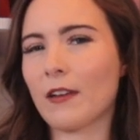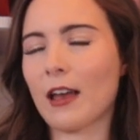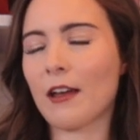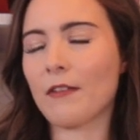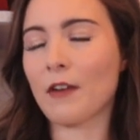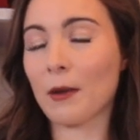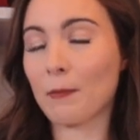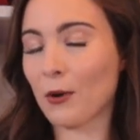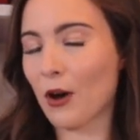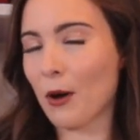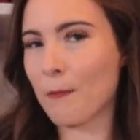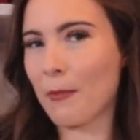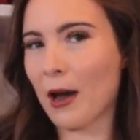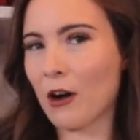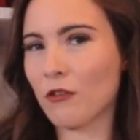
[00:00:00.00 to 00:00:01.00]
if I put
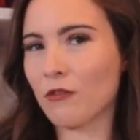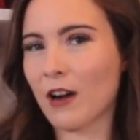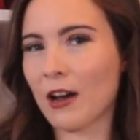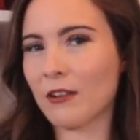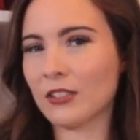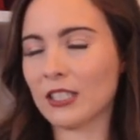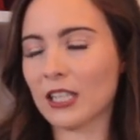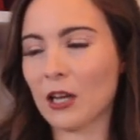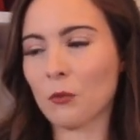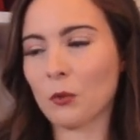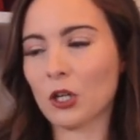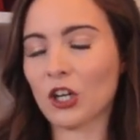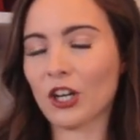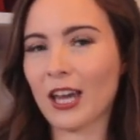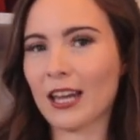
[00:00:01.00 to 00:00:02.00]
a belt round it
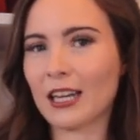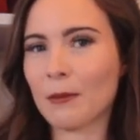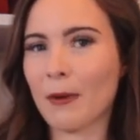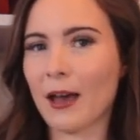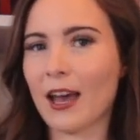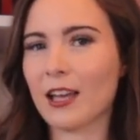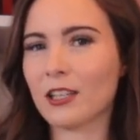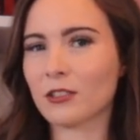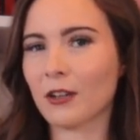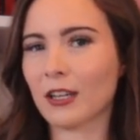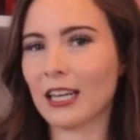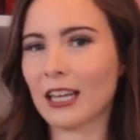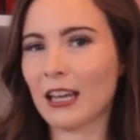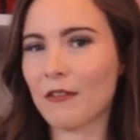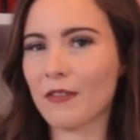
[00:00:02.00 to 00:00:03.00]
would look any better, so I'm
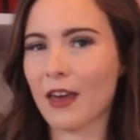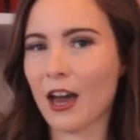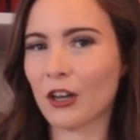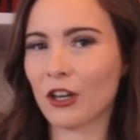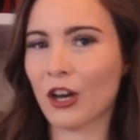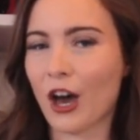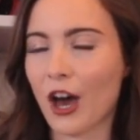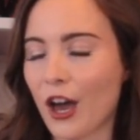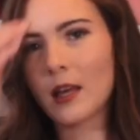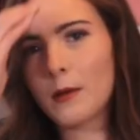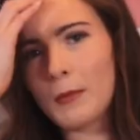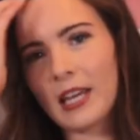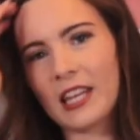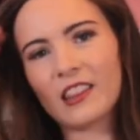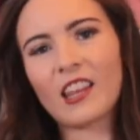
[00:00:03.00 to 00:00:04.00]
going to give that a go. I
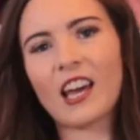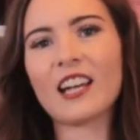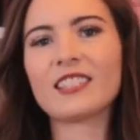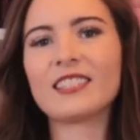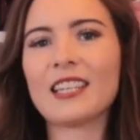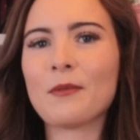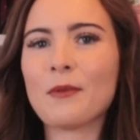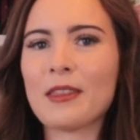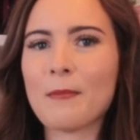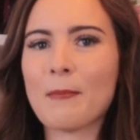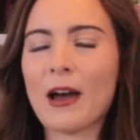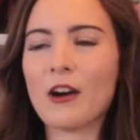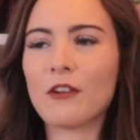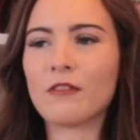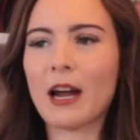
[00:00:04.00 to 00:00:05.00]
mean, that's it with a
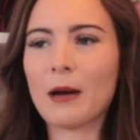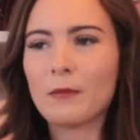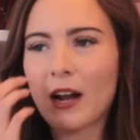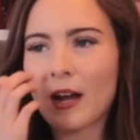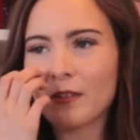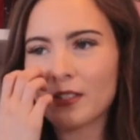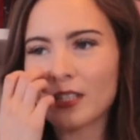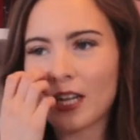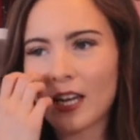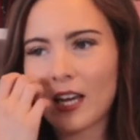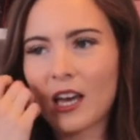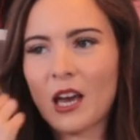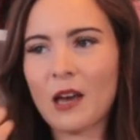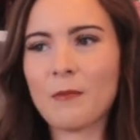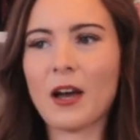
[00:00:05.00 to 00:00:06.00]
belt wrap round it.
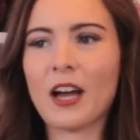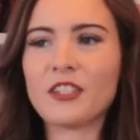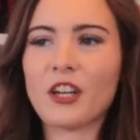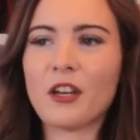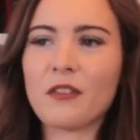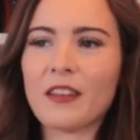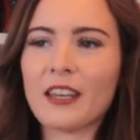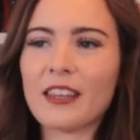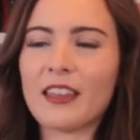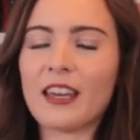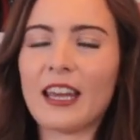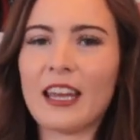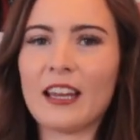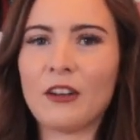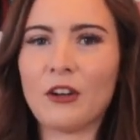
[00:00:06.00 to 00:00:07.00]
I don't think
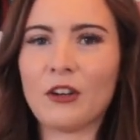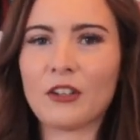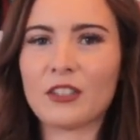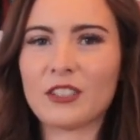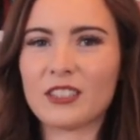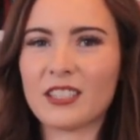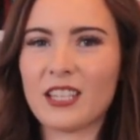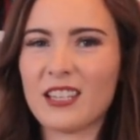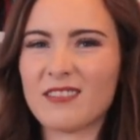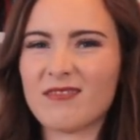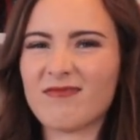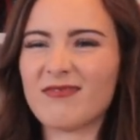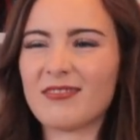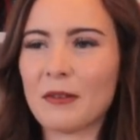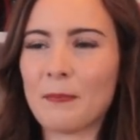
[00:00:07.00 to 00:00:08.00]
that it looks
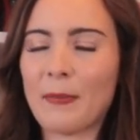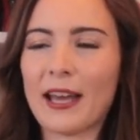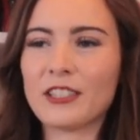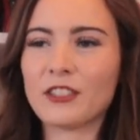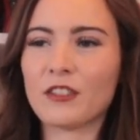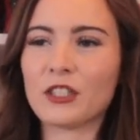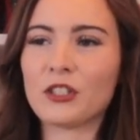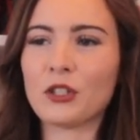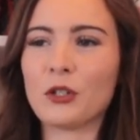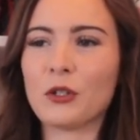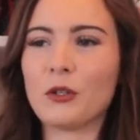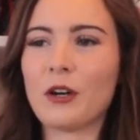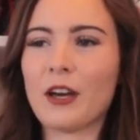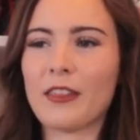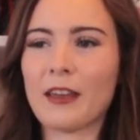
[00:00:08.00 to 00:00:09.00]
better at
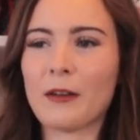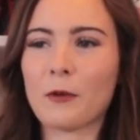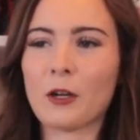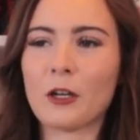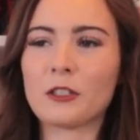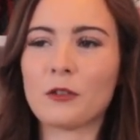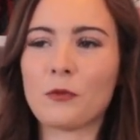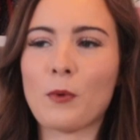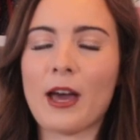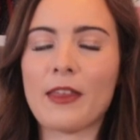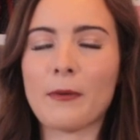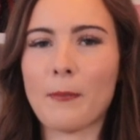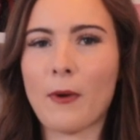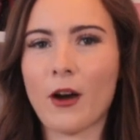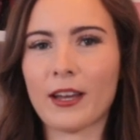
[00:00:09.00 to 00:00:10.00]
all. I think because of where
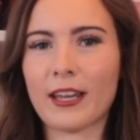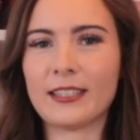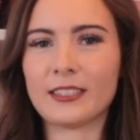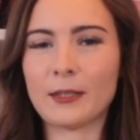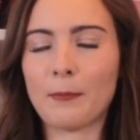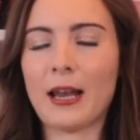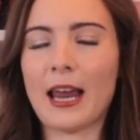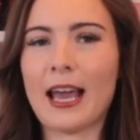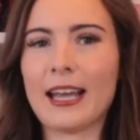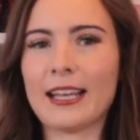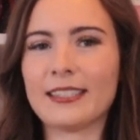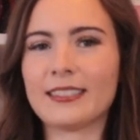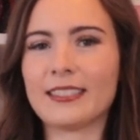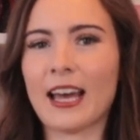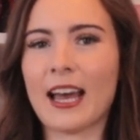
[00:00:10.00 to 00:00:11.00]
the pockets are
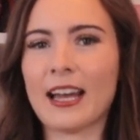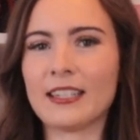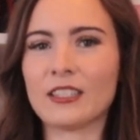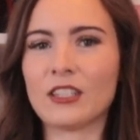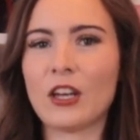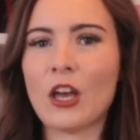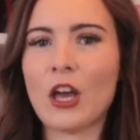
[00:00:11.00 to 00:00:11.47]
placed and